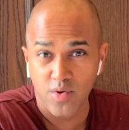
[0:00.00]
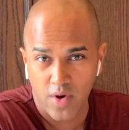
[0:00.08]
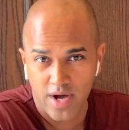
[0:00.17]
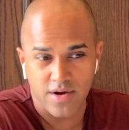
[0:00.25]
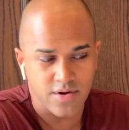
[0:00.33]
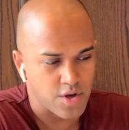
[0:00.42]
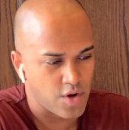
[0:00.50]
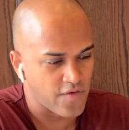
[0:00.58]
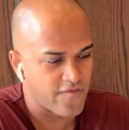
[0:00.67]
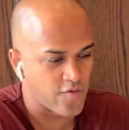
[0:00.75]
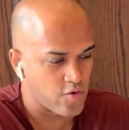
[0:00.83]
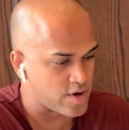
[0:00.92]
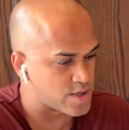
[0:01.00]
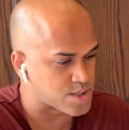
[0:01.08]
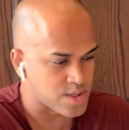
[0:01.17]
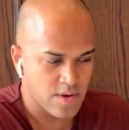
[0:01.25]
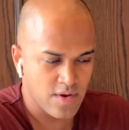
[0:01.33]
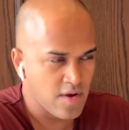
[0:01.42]
well. You know, the food is
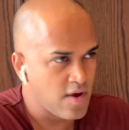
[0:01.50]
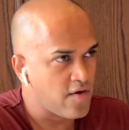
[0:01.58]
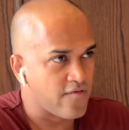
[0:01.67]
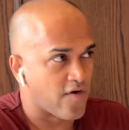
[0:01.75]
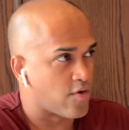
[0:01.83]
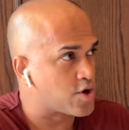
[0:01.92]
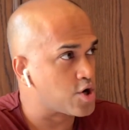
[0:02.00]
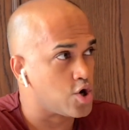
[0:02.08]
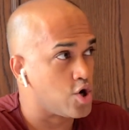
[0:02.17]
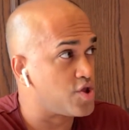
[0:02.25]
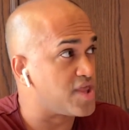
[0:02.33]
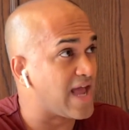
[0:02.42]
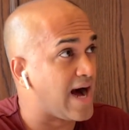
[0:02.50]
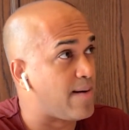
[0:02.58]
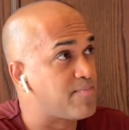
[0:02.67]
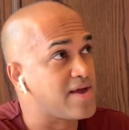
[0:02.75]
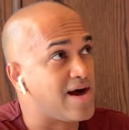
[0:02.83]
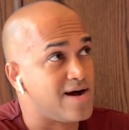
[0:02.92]
very good. The
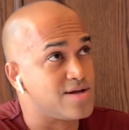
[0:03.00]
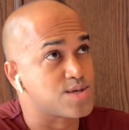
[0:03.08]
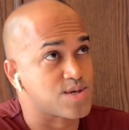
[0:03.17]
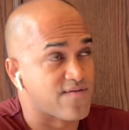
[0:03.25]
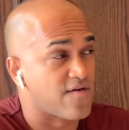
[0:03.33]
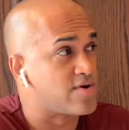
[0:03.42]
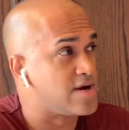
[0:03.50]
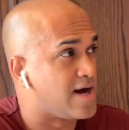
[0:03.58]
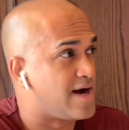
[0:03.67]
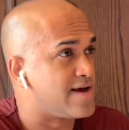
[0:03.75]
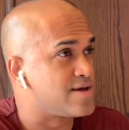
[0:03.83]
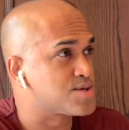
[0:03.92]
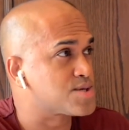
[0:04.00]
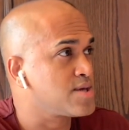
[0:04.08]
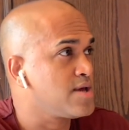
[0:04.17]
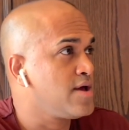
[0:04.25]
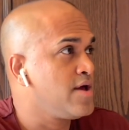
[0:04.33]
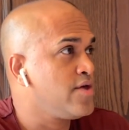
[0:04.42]
ambiance is very nice.
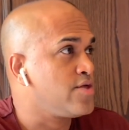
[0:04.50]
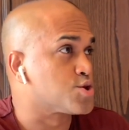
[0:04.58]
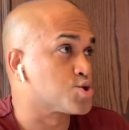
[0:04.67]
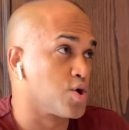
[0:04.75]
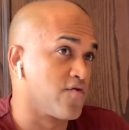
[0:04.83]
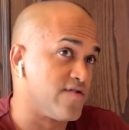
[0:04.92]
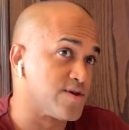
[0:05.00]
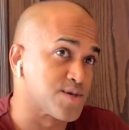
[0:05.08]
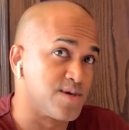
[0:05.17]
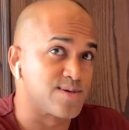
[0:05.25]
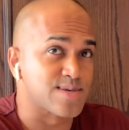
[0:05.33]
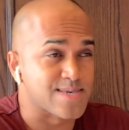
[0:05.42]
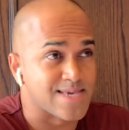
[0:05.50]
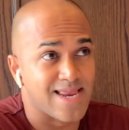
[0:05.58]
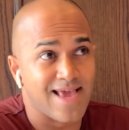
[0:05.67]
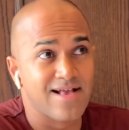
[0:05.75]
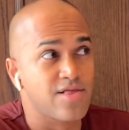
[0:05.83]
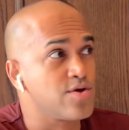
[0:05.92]
The service is
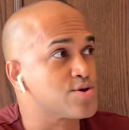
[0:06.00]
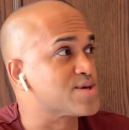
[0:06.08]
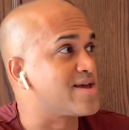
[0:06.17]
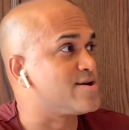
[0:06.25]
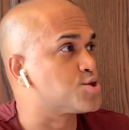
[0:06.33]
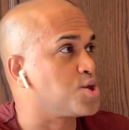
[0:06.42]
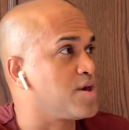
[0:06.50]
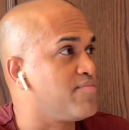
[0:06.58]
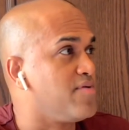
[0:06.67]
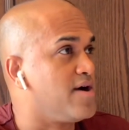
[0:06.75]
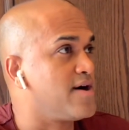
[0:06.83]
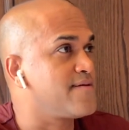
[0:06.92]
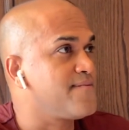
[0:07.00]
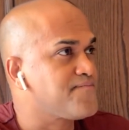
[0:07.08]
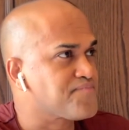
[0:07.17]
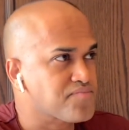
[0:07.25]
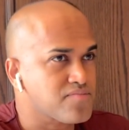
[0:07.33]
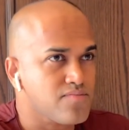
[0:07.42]
today a little sketchy, but
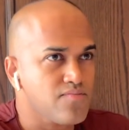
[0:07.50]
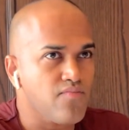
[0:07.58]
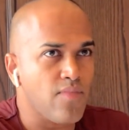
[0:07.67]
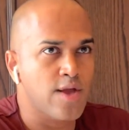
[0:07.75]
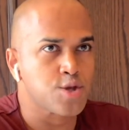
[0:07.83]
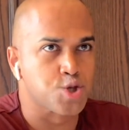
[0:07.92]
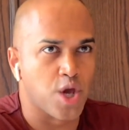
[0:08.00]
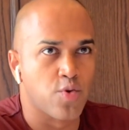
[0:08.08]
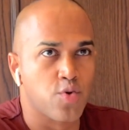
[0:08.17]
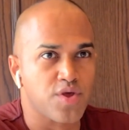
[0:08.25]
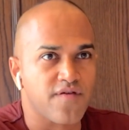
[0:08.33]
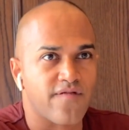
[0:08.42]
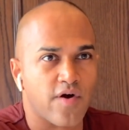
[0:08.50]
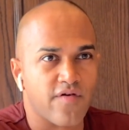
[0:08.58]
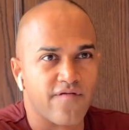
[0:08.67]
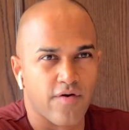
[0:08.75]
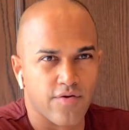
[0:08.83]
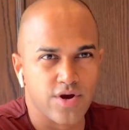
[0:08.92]
generally very very